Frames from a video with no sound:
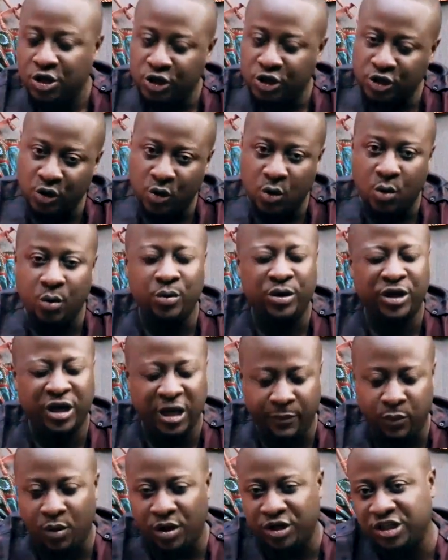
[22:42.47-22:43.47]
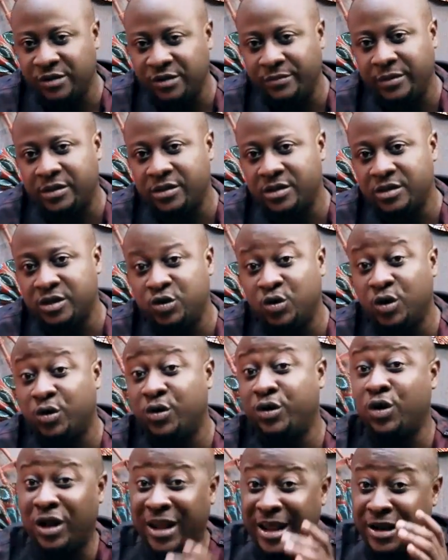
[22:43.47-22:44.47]
So keep watching, because you're
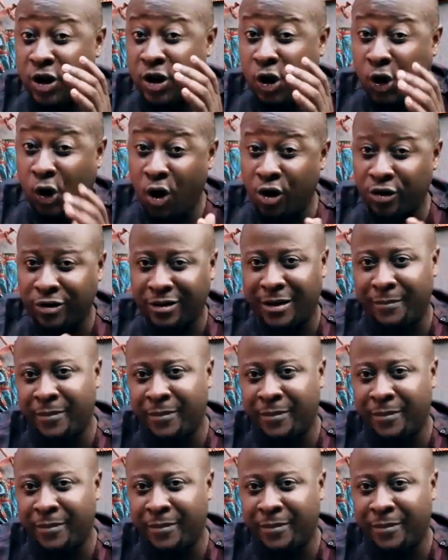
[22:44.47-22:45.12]
going to learn a lot